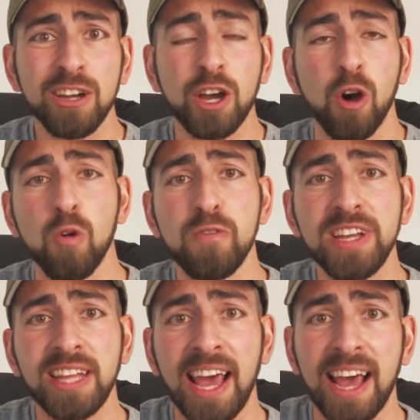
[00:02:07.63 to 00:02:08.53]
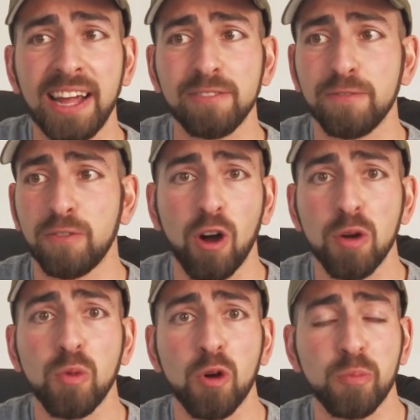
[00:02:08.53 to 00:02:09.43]
COVID had far
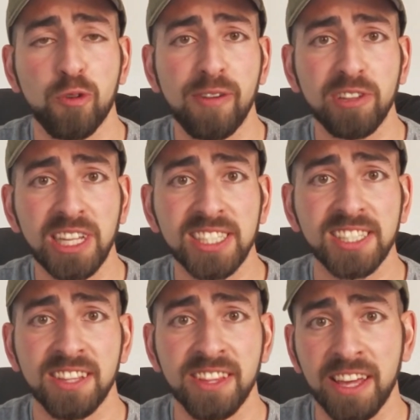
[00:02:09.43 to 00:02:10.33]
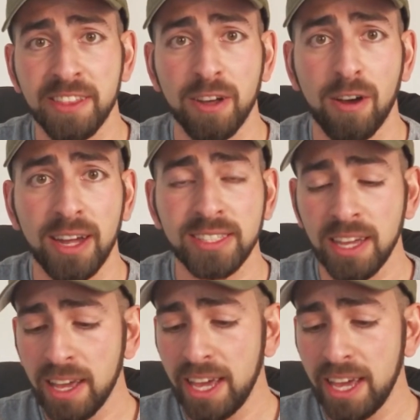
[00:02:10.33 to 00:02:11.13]
more prevalence than they thought.